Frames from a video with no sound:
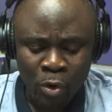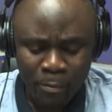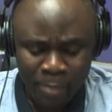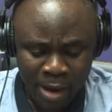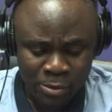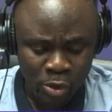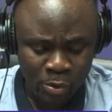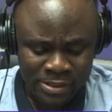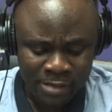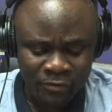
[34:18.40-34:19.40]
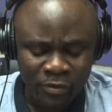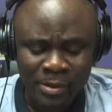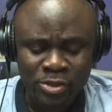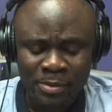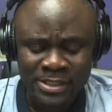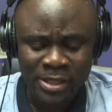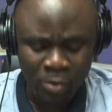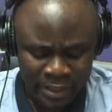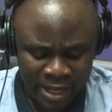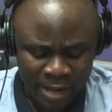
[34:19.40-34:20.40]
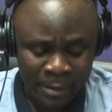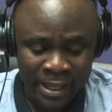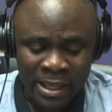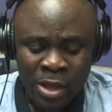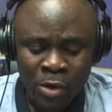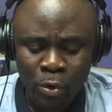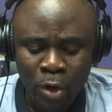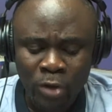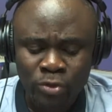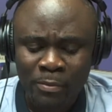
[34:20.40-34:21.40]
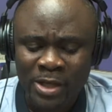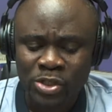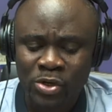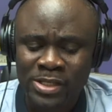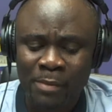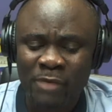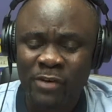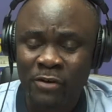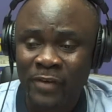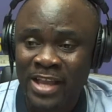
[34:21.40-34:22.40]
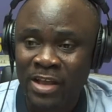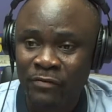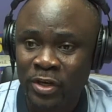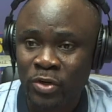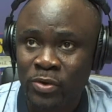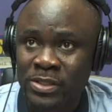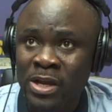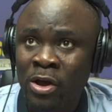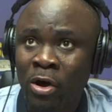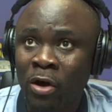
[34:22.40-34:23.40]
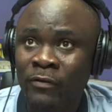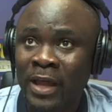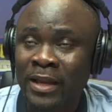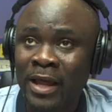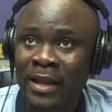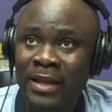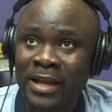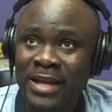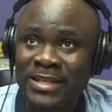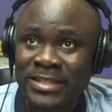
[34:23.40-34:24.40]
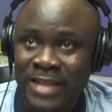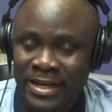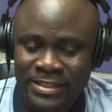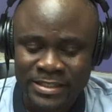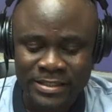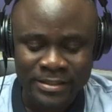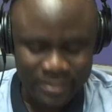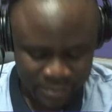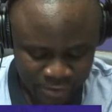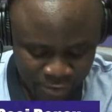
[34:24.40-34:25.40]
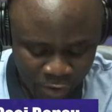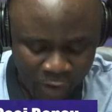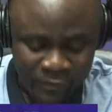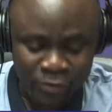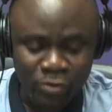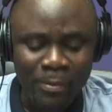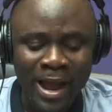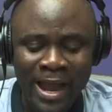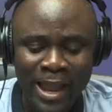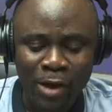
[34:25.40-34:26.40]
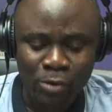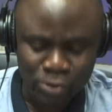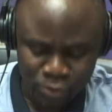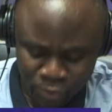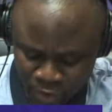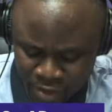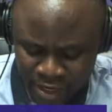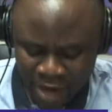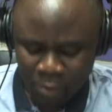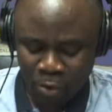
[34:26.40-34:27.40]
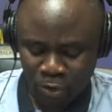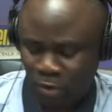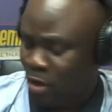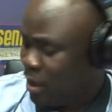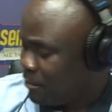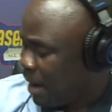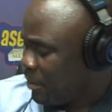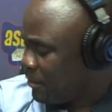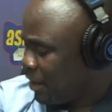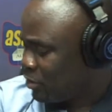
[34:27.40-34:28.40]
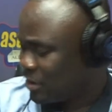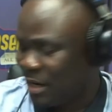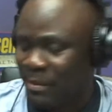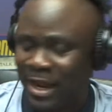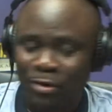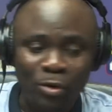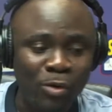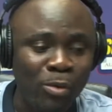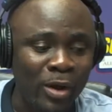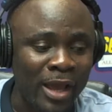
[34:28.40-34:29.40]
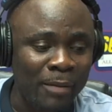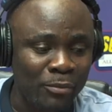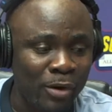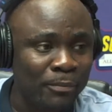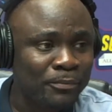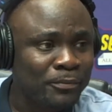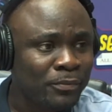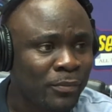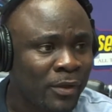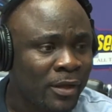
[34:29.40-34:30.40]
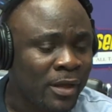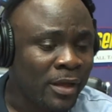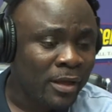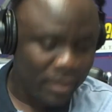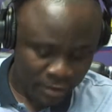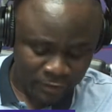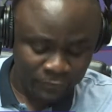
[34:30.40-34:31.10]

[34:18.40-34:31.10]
obey mo so was some information of person or the MIA. We would also make sure see a verify any videos of the state of Ejuma Ekoso ewo ho no. Ma mema Dr. Bernardo Kobo. Obi man manue o say wa ba munti.